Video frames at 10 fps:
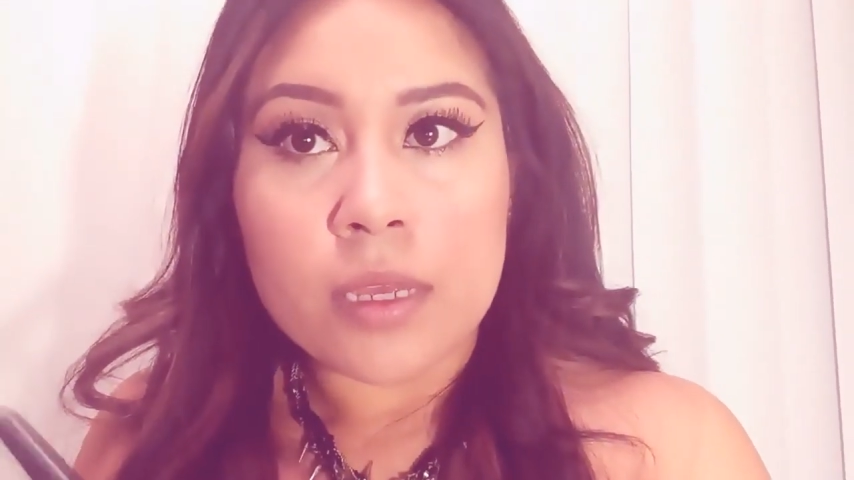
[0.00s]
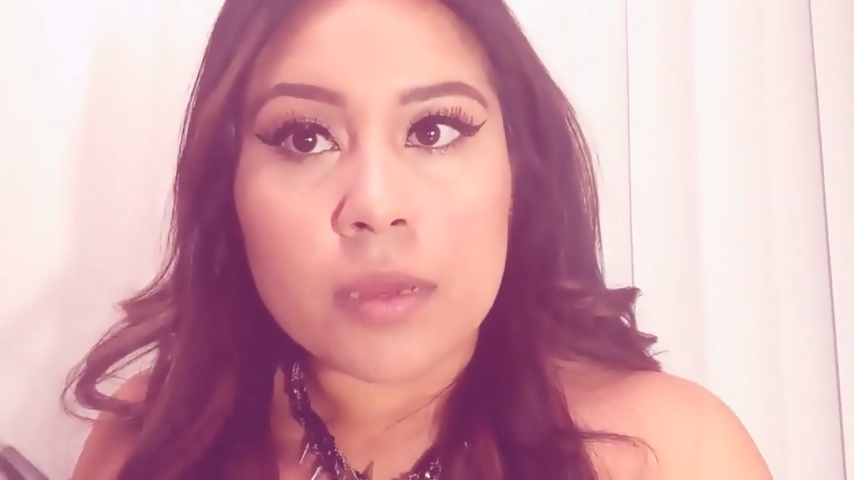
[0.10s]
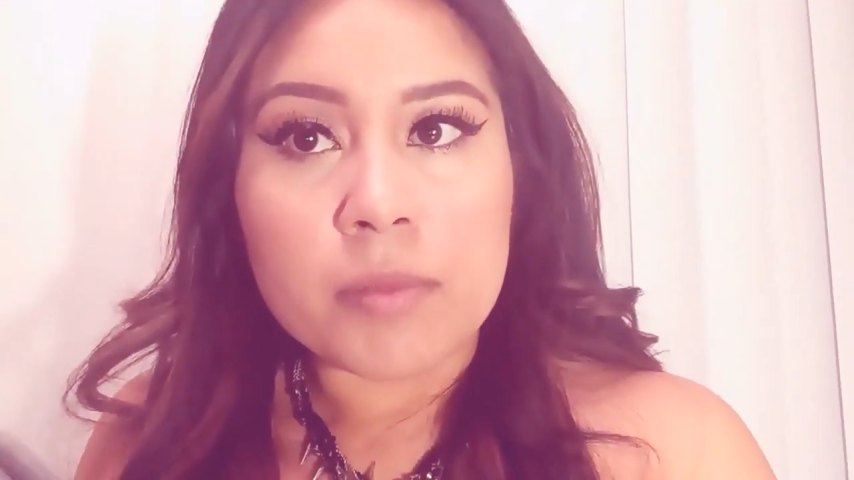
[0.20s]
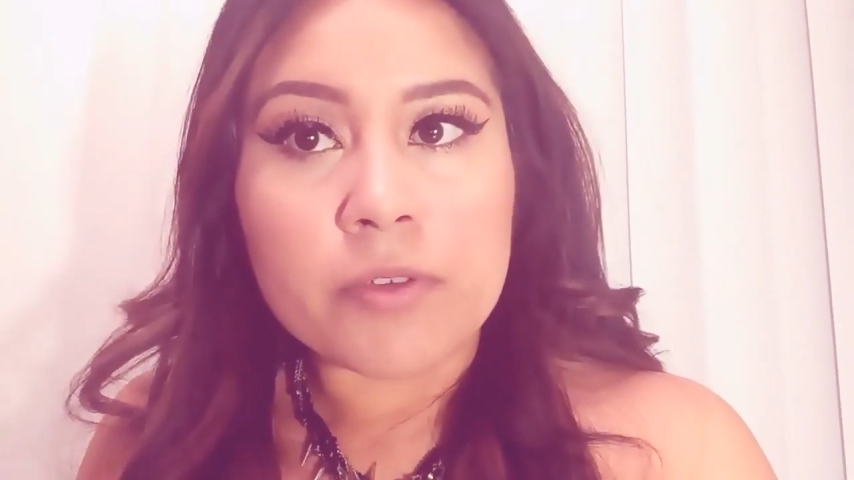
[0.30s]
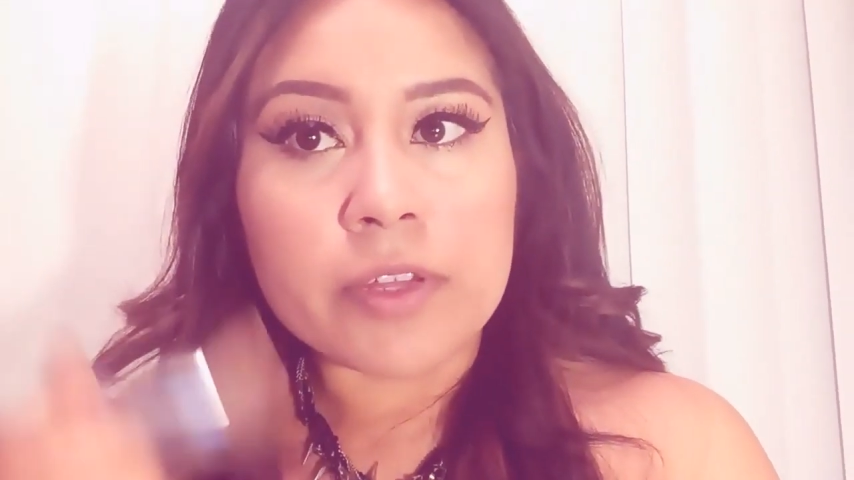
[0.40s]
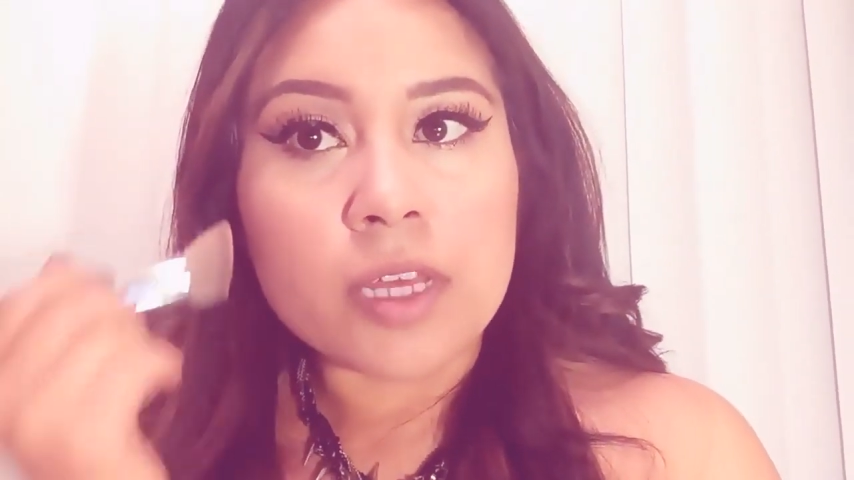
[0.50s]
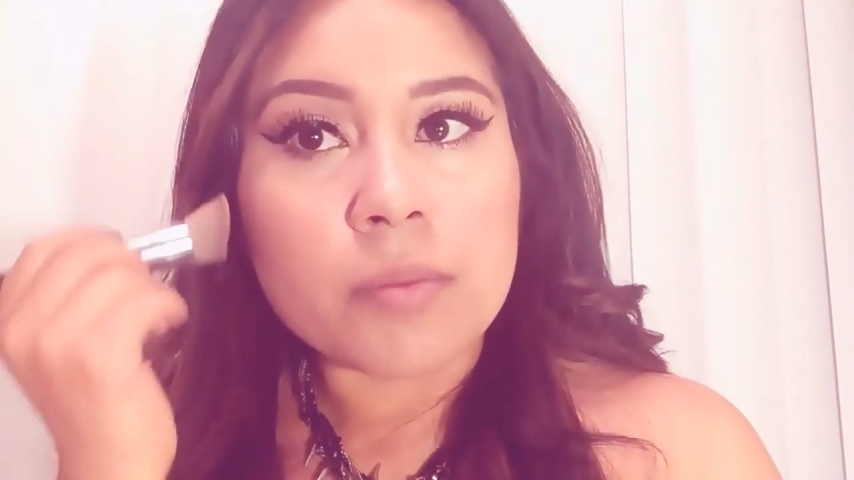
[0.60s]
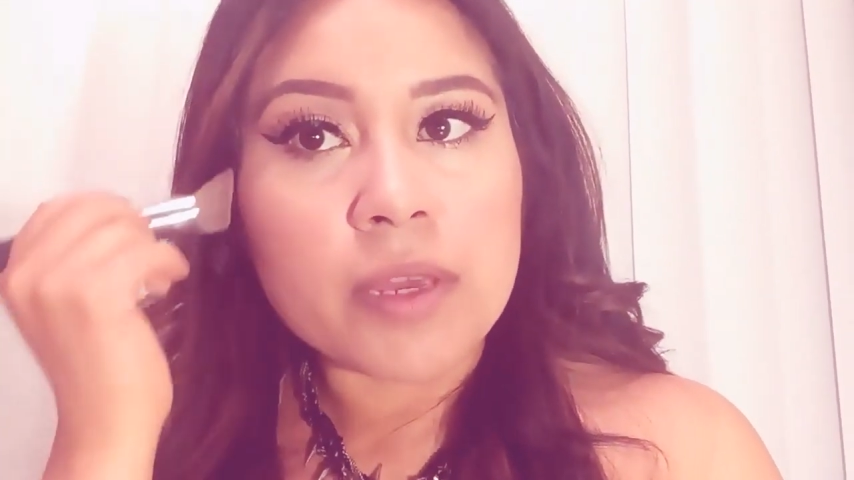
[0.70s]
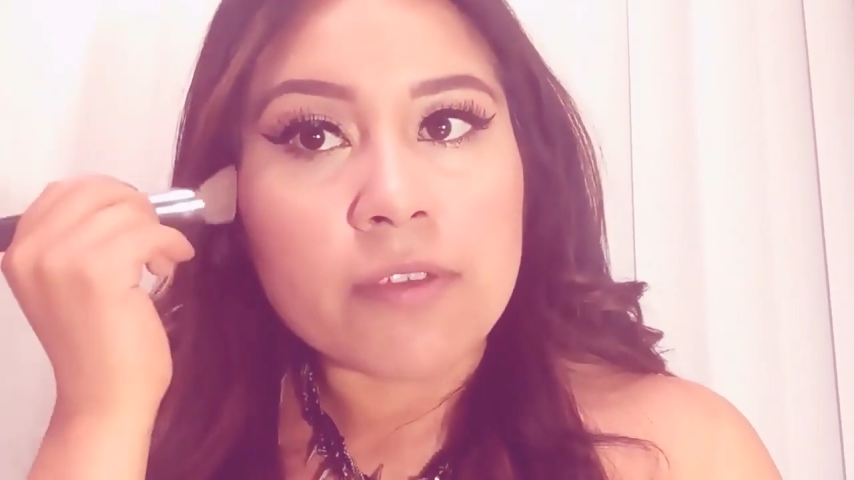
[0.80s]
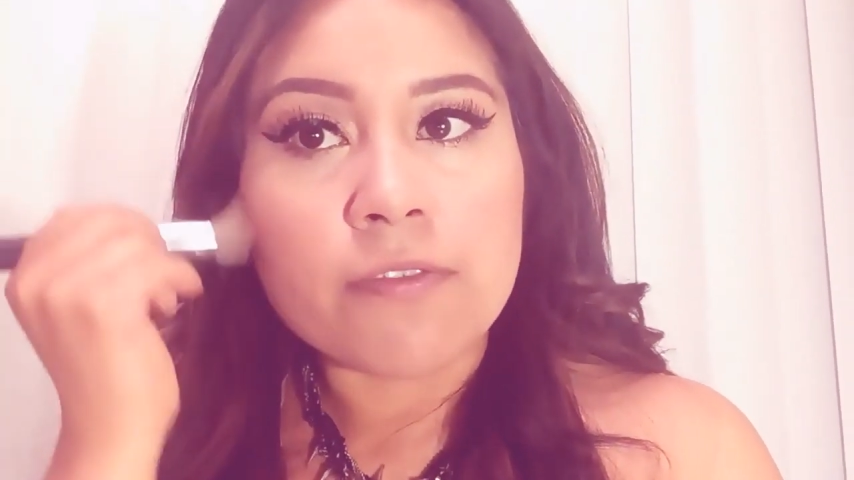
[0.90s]
I'm not really a
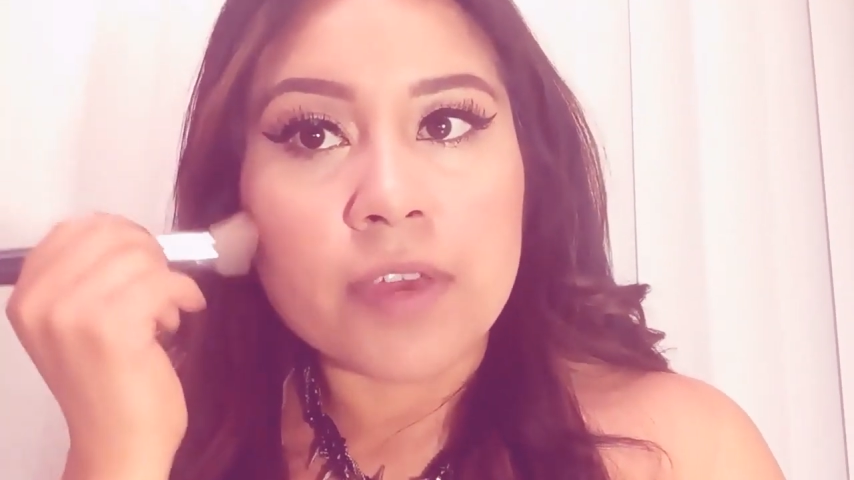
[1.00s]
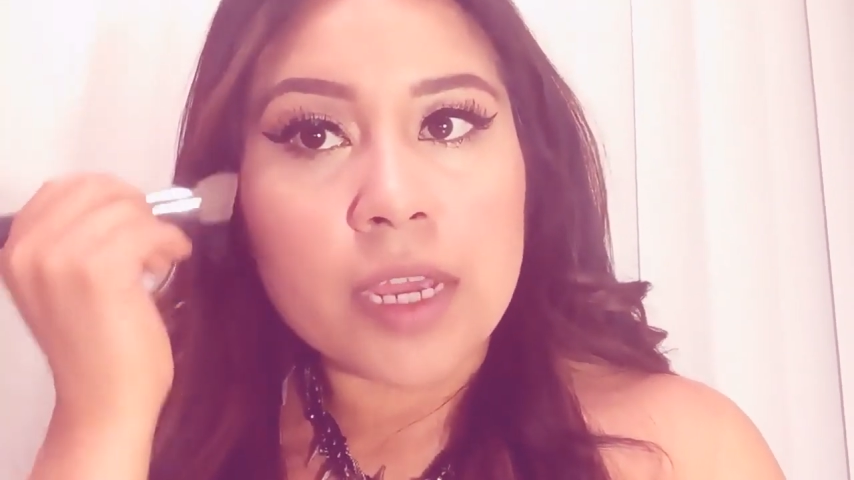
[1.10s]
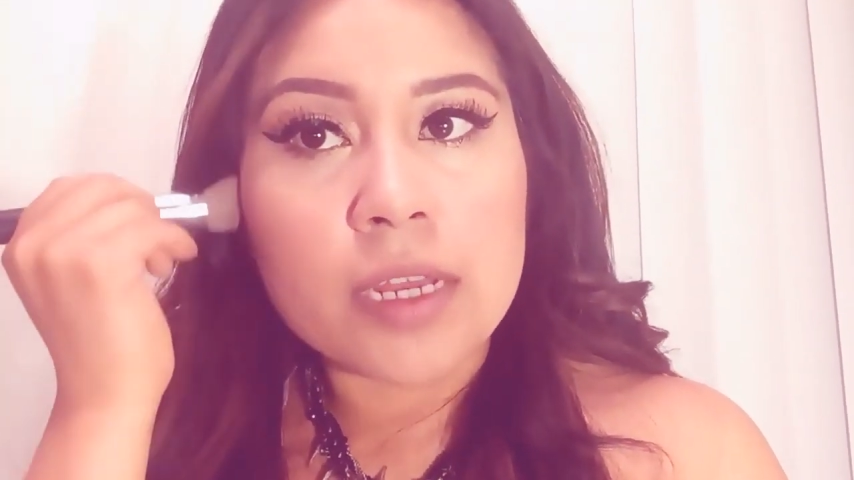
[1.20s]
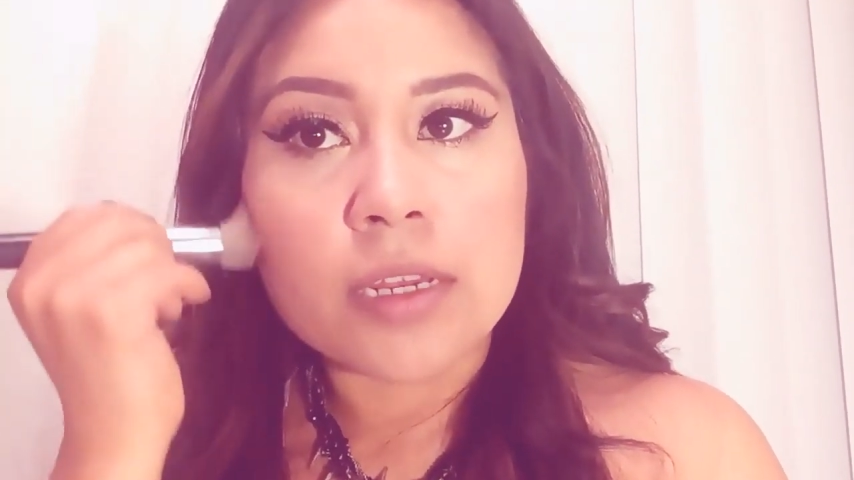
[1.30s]
big fan